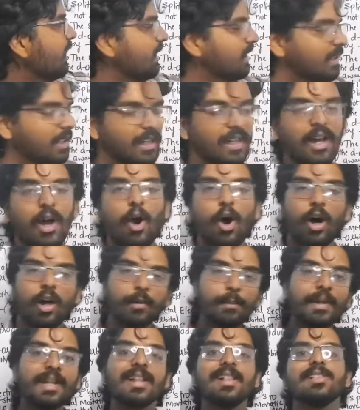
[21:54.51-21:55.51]
The
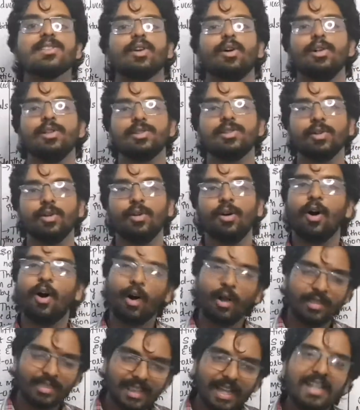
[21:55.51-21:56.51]
orbitals also.
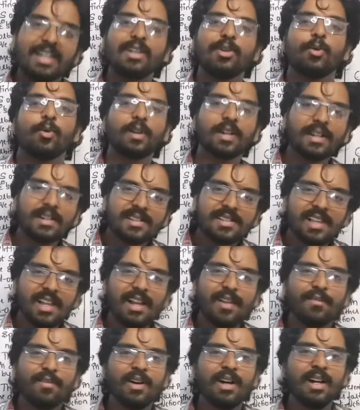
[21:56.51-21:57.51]
On that note
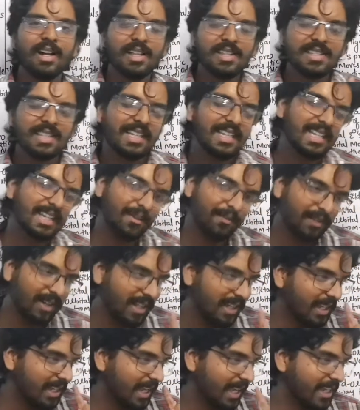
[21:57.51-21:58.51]
itself, C.F.T.